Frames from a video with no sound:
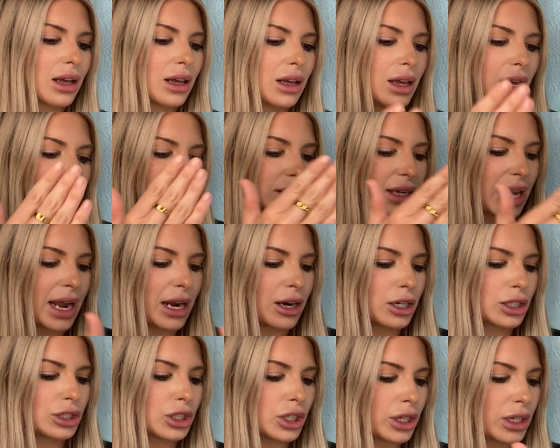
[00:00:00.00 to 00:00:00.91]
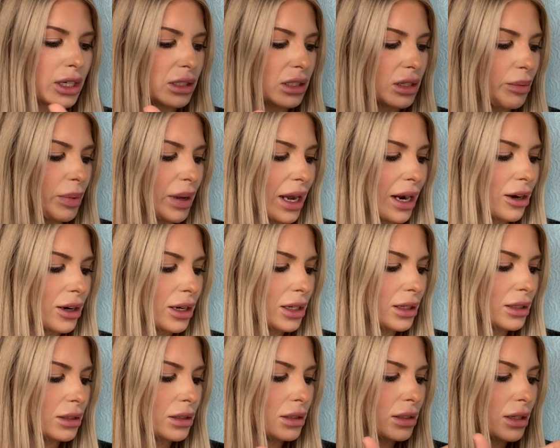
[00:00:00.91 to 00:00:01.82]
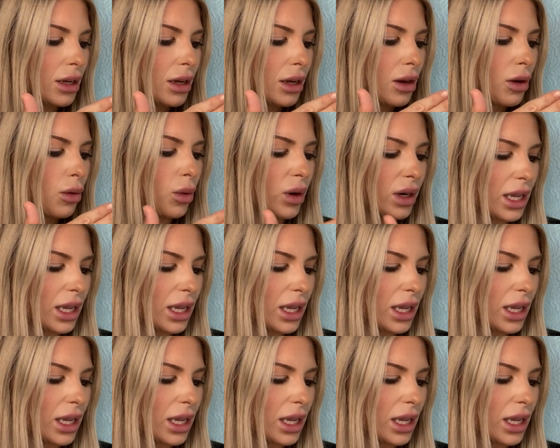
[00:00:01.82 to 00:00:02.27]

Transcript: his character, his appearance, what